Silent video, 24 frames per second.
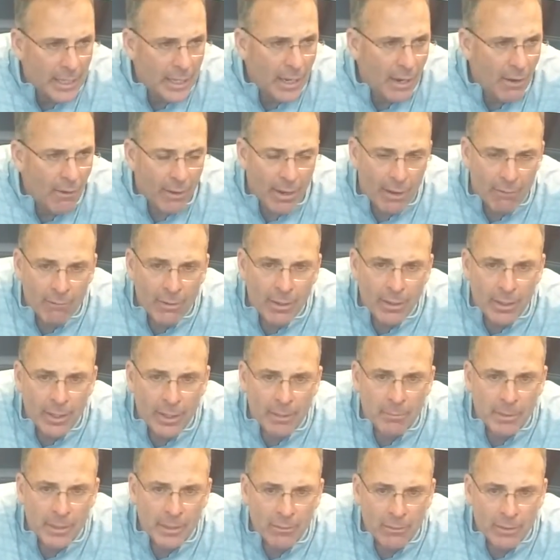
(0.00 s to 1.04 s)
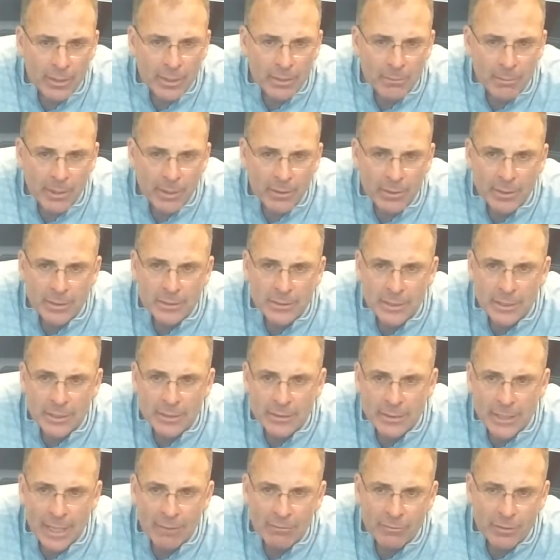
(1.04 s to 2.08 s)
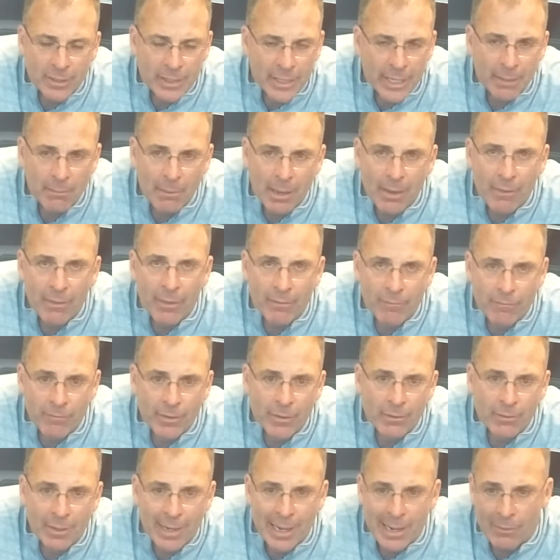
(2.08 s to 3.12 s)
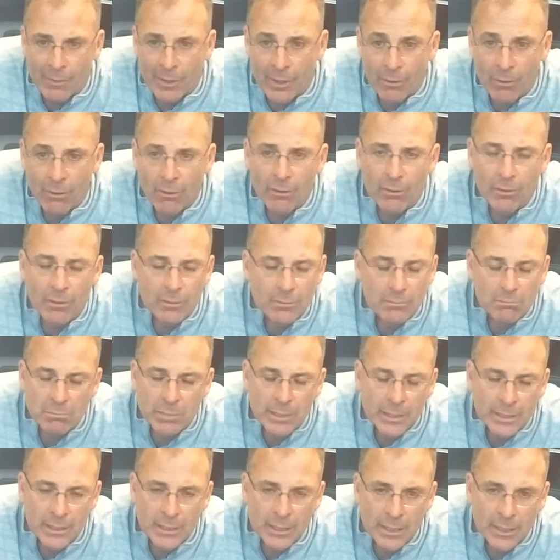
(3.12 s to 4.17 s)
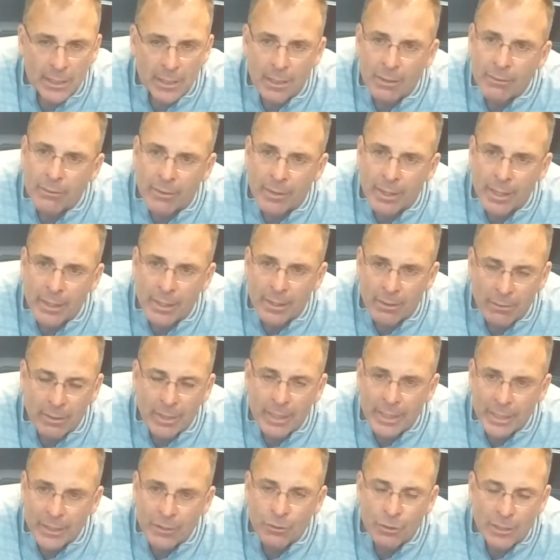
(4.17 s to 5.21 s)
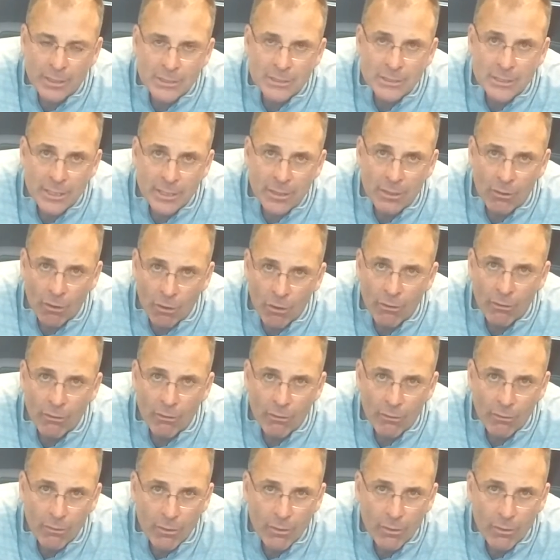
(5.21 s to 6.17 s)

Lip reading: No, not really. I mean, the only demeanor you see is after the game, how they feel and how they hurt. But other than, you know, I mean, you could see the hurt,